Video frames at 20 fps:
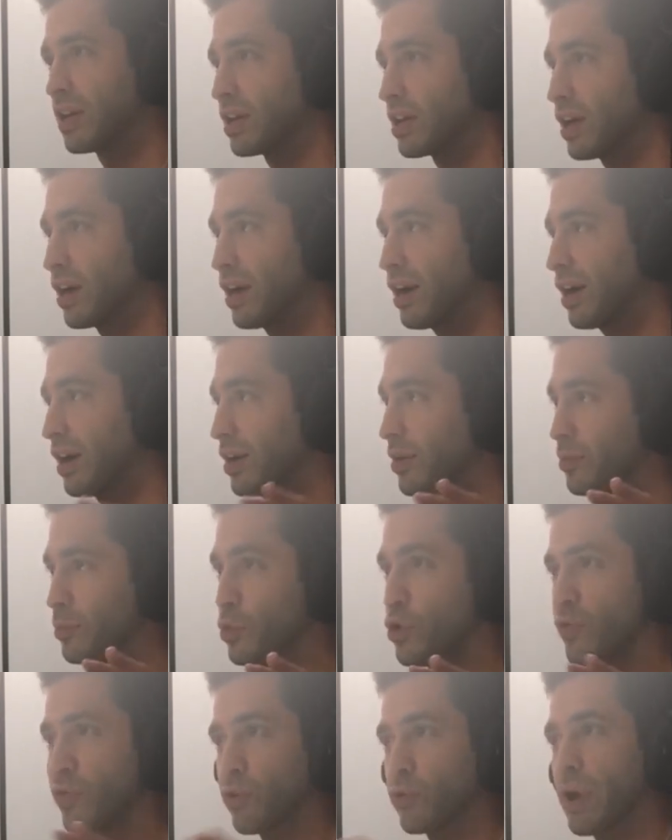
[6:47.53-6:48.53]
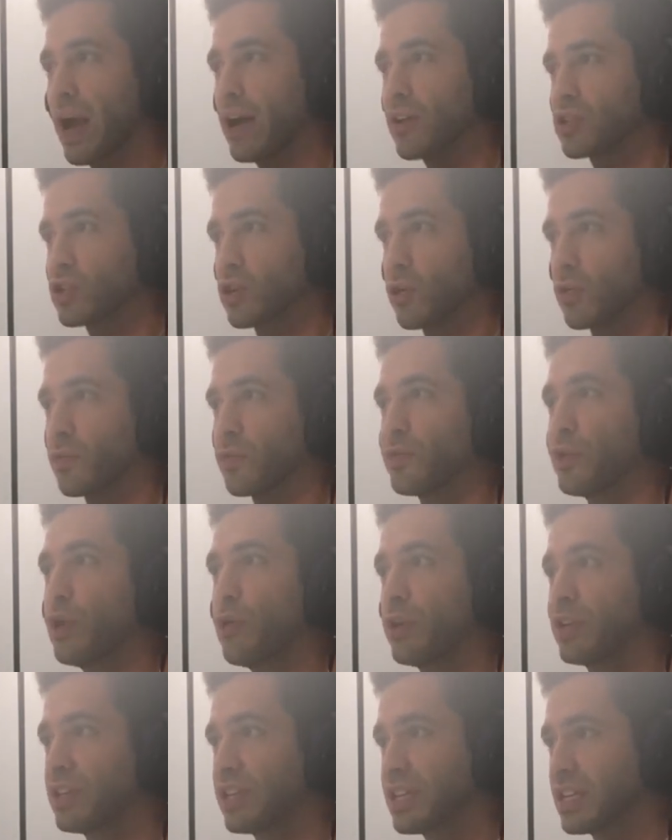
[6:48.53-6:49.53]
moving around so
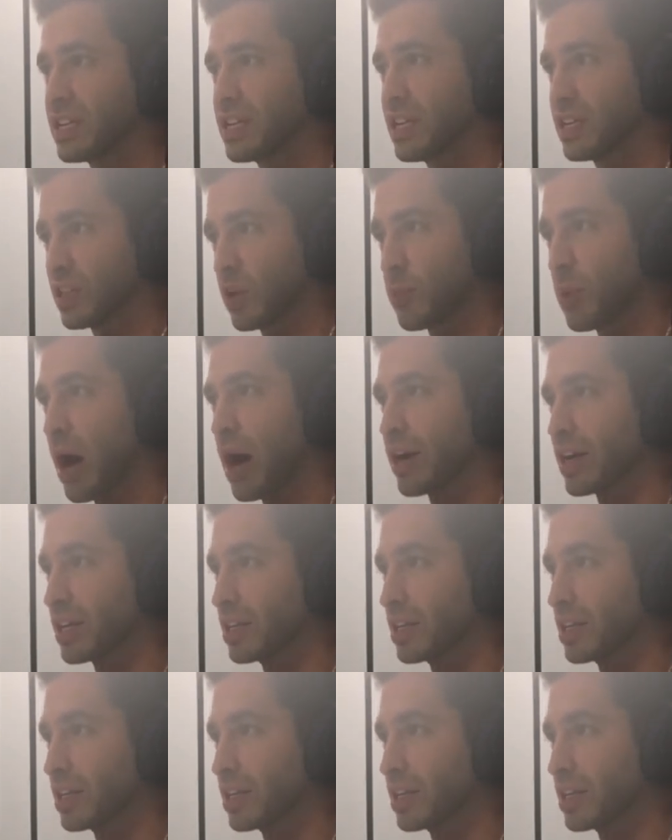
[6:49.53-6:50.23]
fluidly in the pocket.